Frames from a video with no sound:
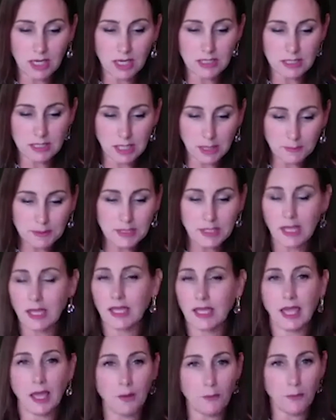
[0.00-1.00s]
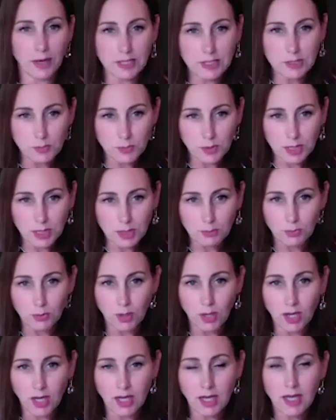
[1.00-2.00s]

tips. I can't wait to read the book.